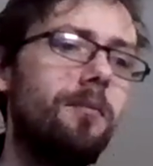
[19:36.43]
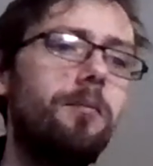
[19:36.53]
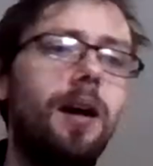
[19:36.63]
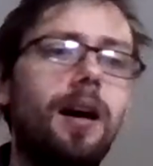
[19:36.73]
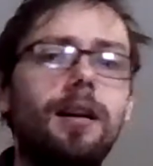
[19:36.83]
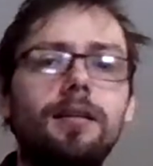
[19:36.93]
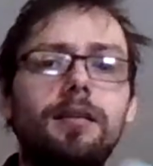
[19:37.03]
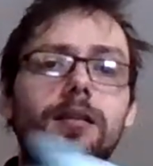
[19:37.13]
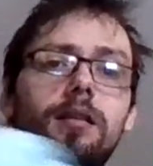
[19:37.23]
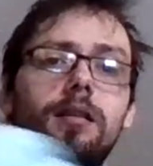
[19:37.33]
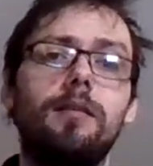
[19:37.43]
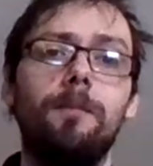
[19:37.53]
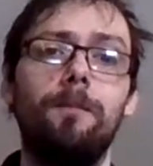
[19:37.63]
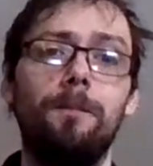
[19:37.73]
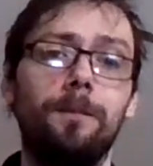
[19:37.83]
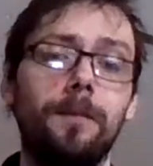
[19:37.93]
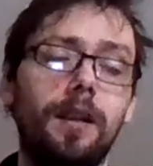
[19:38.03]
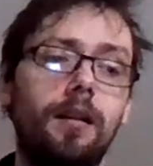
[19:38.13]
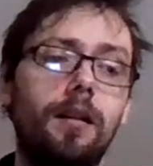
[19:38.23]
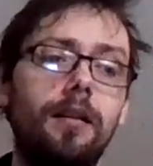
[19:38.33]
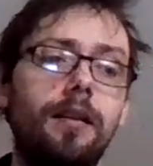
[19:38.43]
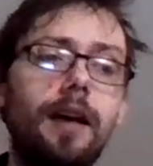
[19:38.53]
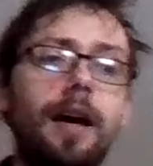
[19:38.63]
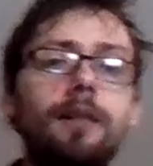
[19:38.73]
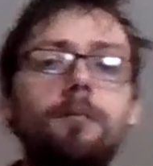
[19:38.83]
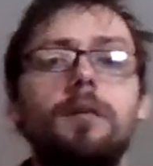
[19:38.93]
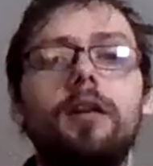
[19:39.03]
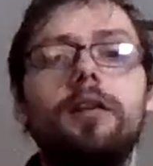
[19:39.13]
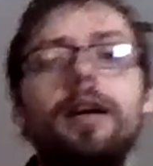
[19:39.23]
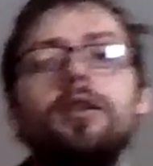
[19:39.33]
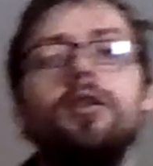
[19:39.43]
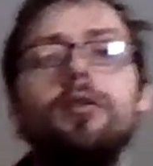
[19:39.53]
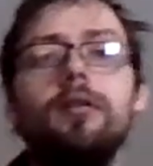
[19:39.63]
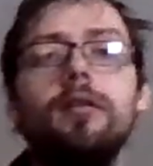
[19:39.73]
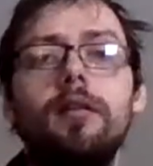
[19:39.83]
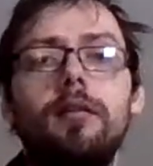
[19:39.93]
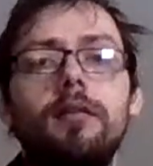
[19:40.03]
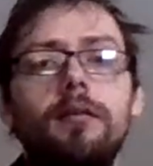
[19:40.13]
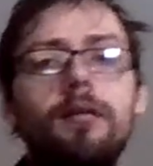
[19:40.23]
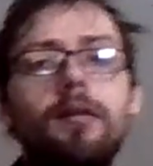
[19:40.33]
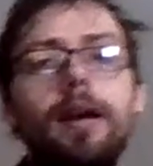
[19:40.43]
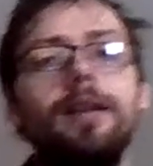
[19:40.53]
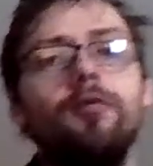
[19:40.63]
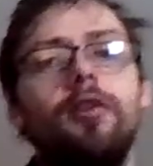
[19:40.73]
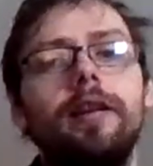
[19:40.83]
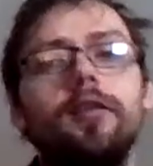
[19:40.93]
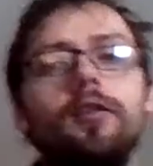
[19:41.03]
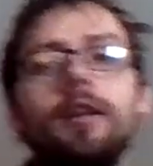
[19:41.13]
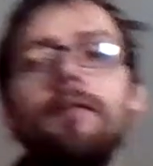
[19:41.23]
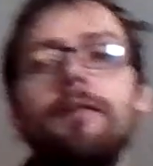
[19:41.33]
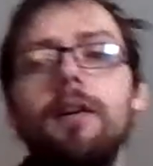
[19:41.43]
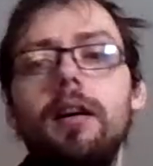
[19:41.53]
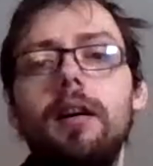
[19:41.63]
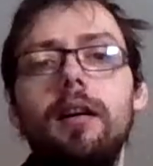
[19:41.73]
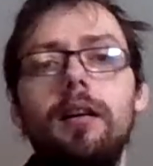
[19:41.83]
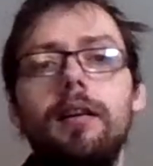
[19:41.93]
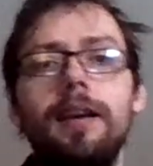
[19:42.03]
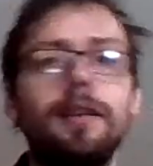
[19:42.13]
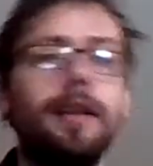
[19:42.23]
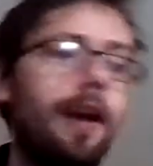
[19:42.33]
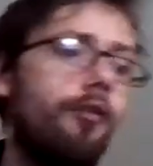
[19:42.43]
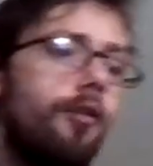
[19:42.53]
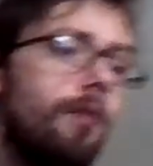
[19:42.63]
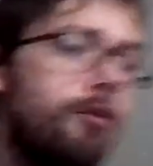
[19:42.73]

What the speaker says: But that location is really good if there's a